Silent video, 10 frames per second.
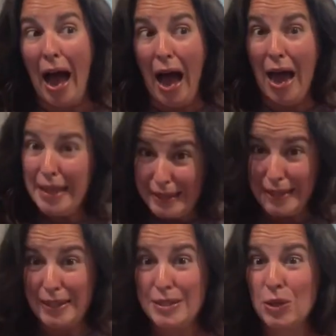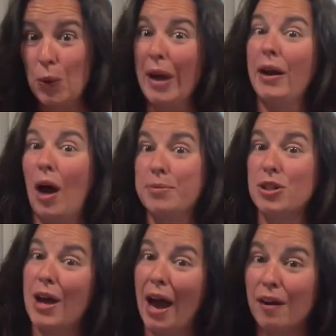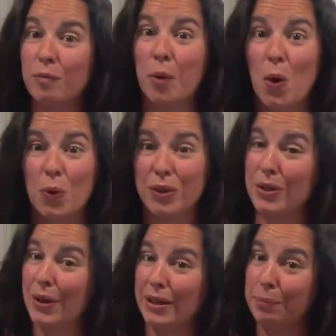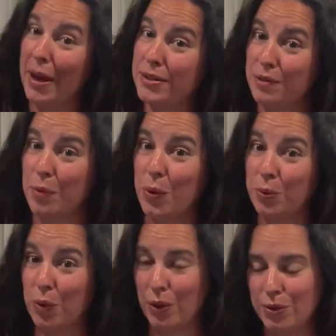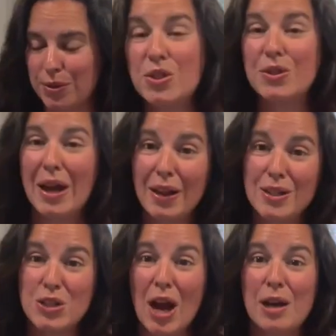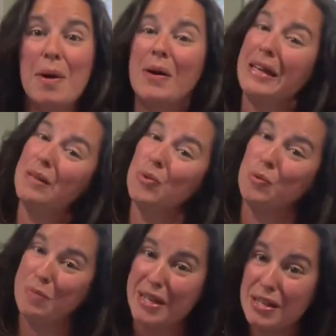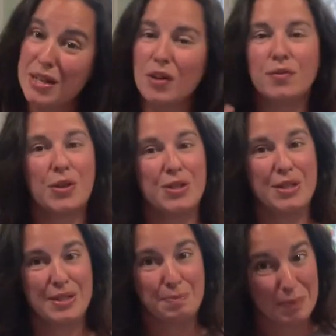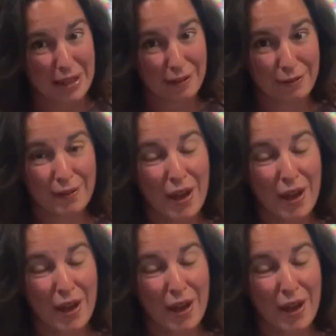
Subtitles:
I think it's a great option to have both, and you get the best of both worlds. So now let's talk about emu meat versus beef.